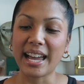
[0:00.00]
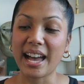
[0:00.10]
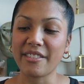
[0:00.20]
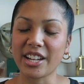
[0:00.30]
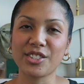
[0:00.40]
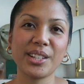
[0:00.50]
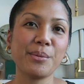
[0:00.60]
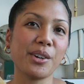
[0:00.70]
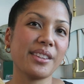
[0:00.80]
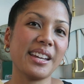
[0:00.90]
I have actually
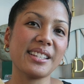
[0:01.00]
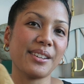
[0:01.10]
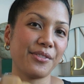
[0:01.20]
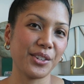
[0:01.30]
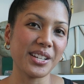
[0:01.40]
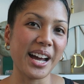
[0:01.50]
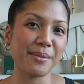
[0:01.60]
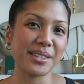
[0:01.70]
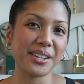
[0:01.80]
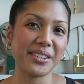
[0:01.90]
worn these a few
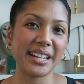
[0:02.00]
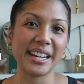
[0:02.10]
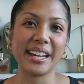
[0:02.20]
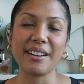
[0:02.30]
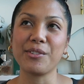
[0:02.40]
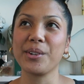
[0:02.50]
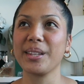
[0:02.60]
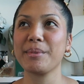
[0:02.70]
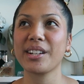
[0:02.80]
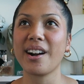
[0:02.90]
times already. I've worn
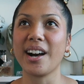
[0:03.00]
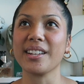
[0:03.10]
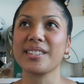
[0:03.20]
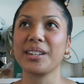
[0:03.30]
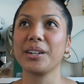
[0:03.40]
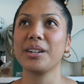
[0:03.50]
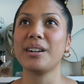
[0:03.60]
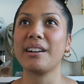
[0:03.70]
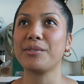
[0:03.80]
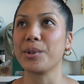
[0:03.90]
them to Costco,
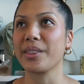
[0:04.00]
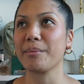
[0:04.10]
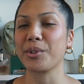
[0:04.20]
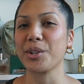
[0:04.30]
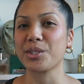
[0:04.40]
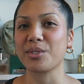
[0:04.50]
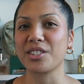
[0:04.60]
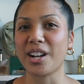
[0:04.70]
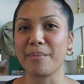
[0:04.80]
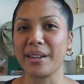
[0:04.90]
I've worn them grocery
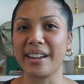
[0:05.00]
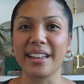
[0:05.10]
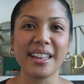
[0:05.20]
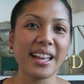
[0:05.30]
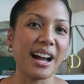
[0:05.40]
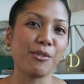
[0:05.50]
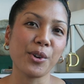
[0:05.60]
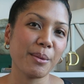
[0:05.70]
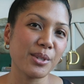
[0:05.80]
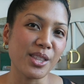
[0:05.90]
shopping, I've
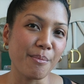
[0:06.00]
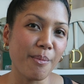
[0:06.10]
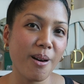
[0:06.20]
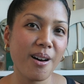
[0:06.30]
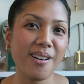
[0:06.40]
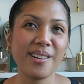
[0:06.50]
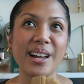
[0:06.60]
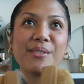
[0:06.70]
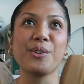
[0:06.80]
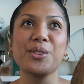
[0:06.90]
worn them to the mall,
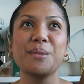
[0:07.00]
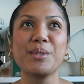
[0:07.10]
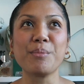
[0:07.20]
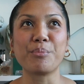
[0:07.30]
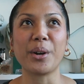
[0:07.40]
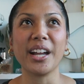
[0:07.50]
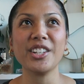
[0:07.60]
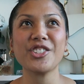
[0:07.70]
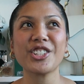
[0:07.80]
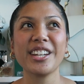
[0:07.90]
I've worn them to
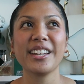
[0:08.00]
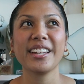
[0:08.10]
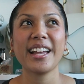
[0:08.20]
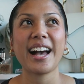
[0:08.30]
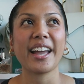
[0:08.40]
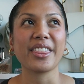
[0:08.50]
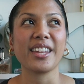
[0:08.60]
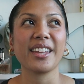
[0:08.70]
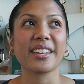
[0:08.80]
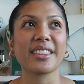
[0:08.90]
brunch. I
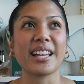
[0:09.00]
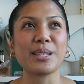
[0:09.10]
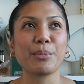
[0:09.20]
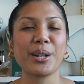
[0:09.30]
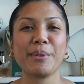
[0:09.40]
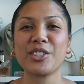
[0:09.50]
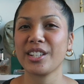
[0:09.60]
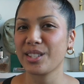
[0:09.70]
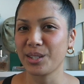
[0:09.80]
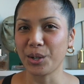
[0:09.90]
think that's pretty much
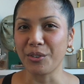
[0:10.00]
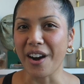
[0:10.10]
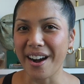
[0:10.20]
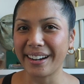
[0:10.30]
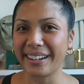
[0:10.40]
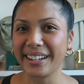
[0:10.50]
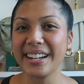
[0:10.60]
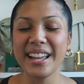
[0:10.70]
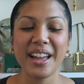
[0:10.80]
it so far,